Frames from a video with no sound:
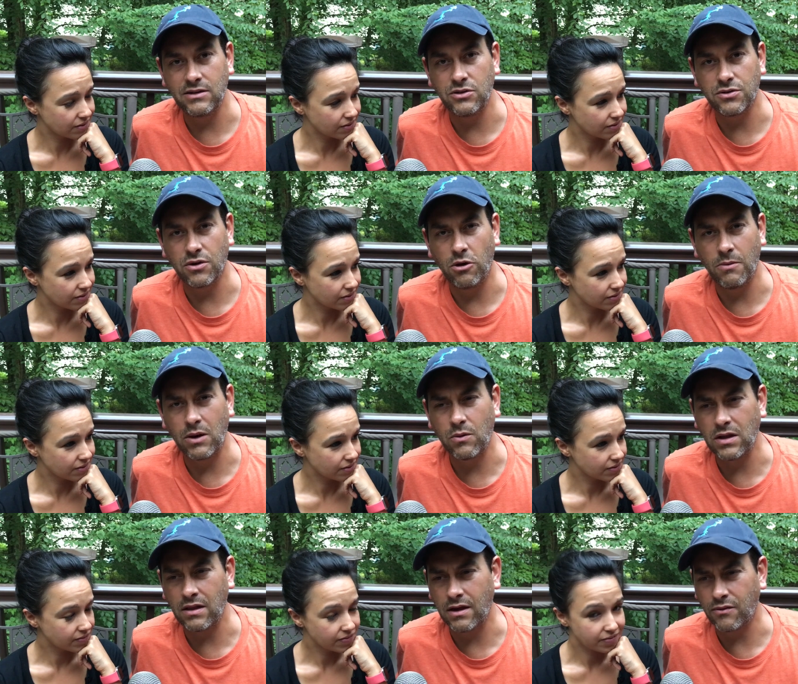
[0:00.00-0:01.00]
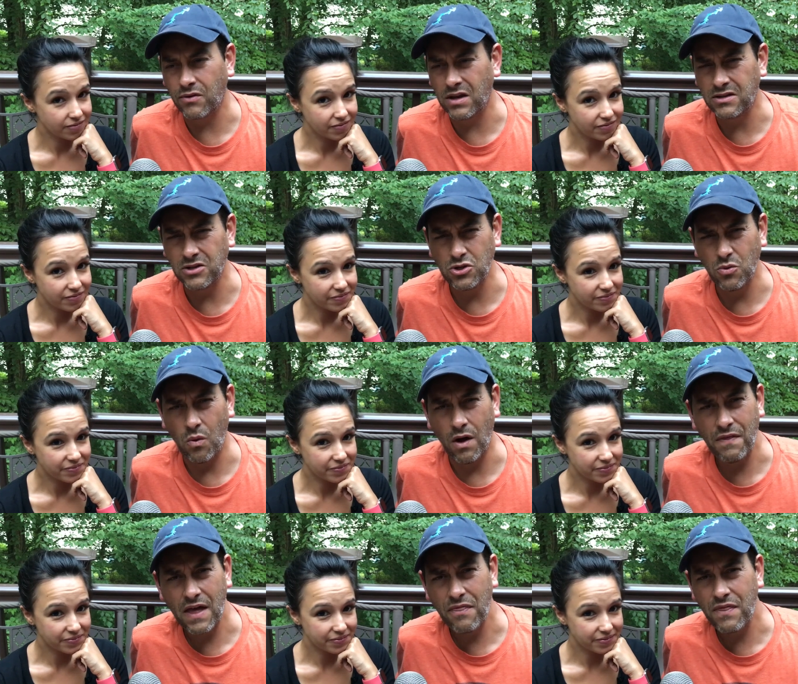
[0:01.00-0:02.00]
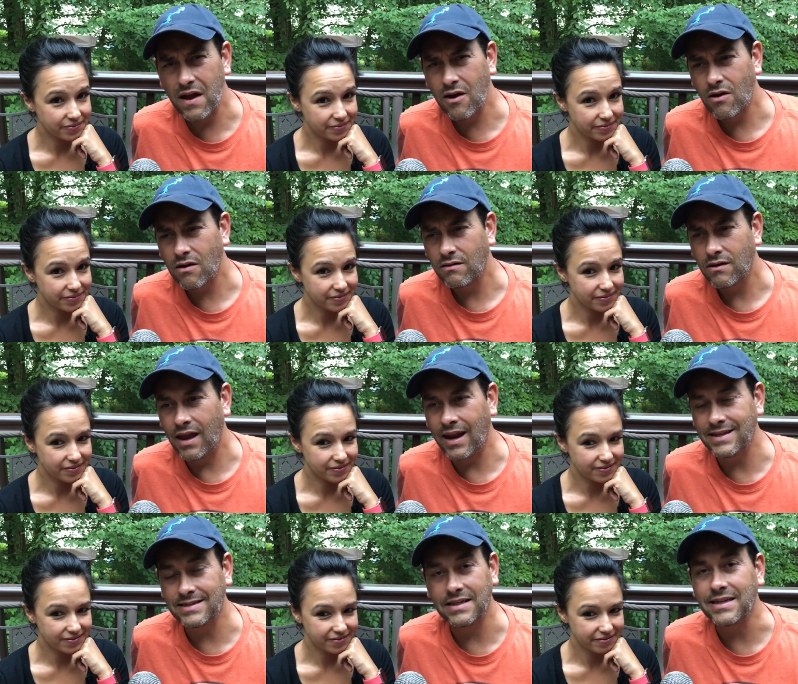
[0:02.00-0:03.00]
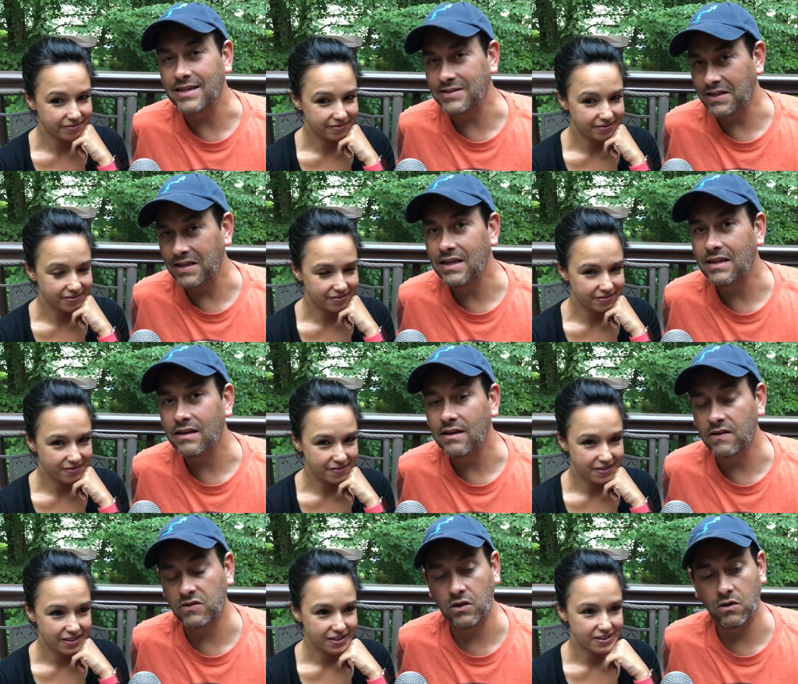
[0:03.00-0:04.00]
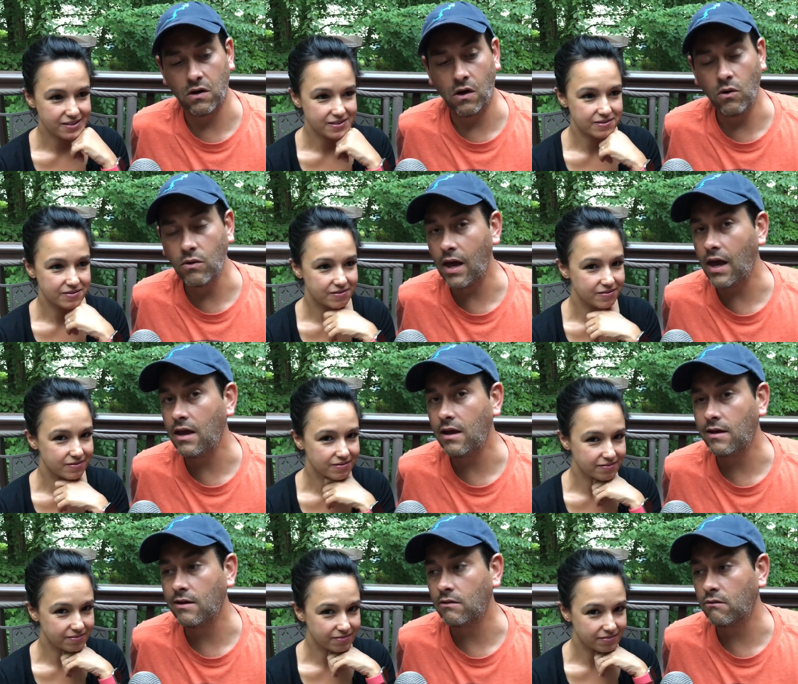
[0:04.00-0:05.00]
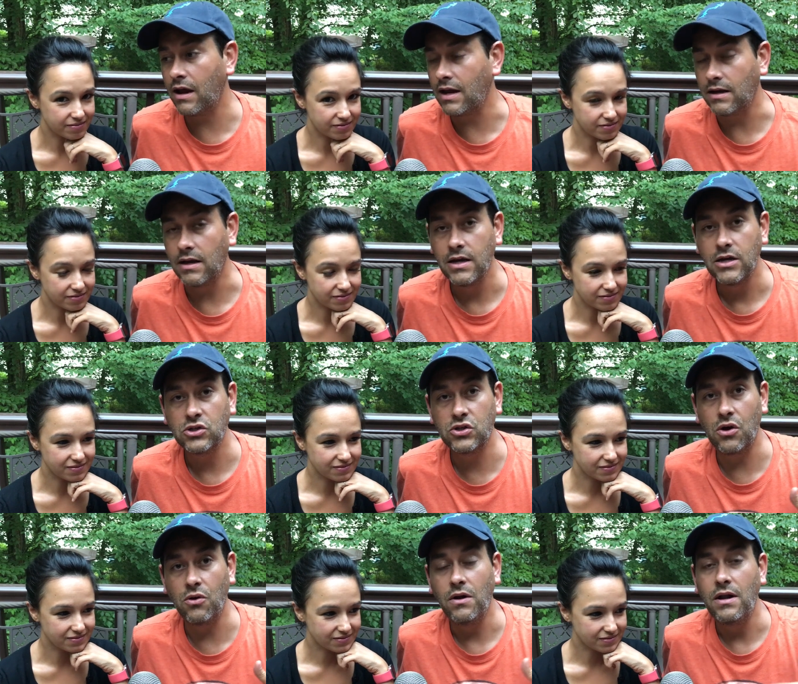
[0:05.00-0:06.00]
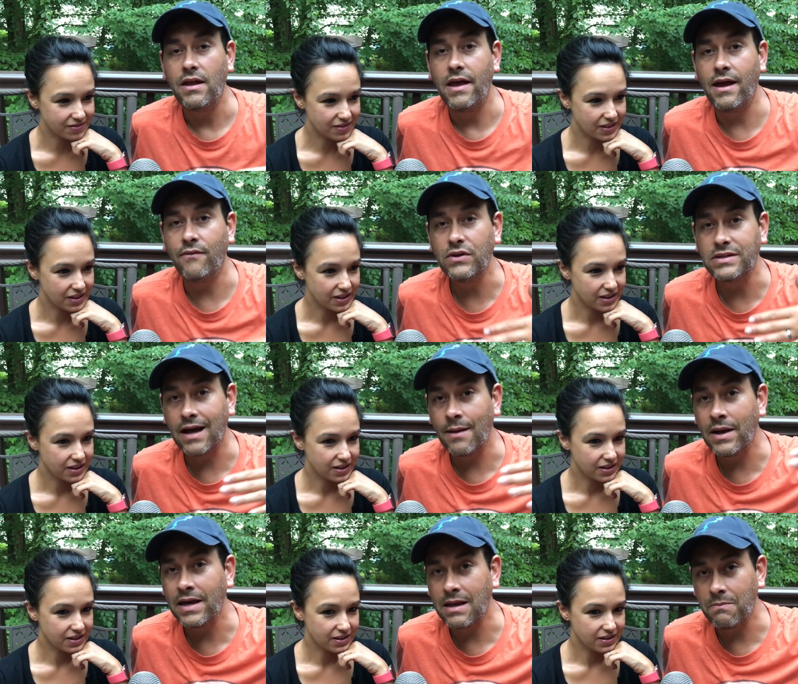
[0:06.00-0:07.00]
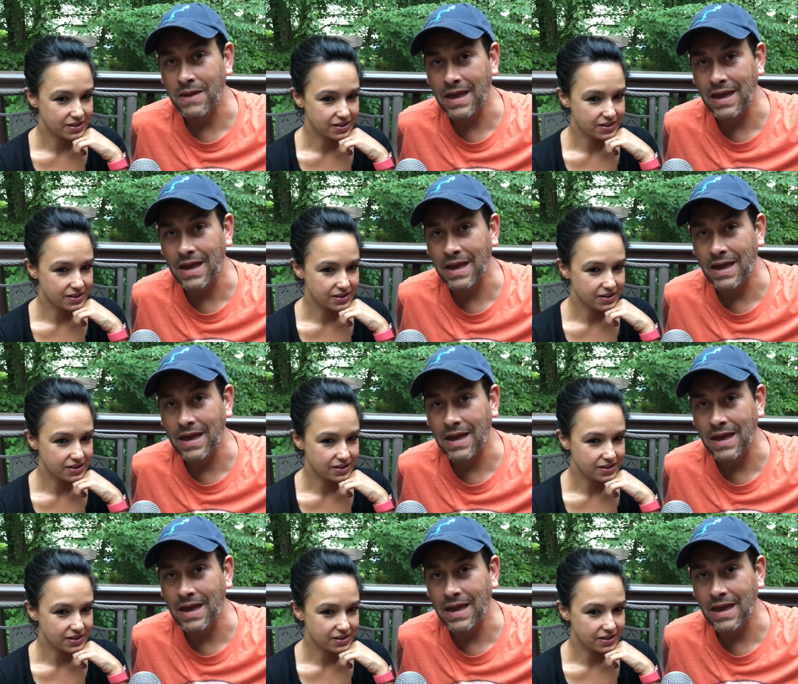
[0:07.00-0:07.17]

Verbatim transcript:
Speaker 1: into your home equity line of credit. Did you want that there? And I said, yes, I did. And I said, okay, great. So every time I get